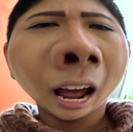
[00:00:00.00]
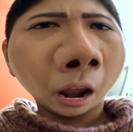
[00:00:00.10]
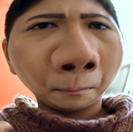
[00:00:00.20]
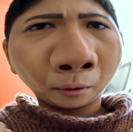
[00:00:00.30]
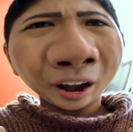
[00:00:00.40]

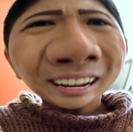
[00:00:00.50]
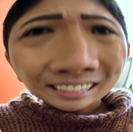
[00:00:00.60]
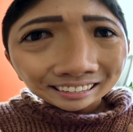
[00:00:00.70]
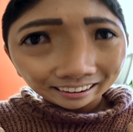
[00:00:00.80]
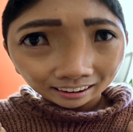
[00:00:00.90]

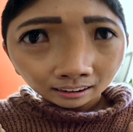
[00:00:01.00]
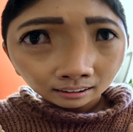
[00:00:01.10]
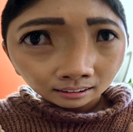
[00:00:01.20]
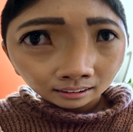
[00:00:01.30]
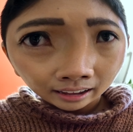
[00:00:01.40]
embracing
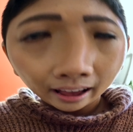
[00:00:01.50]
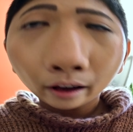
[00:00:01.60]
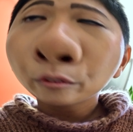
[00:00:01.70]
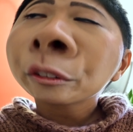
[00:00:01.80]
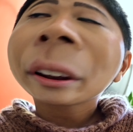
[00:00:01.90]

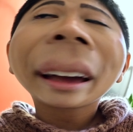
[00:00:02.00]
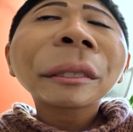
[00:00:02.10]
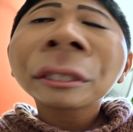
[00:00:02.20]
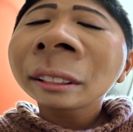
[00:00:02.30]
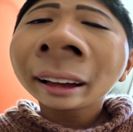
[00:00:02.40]
how
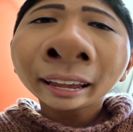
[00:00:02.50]
forgetful I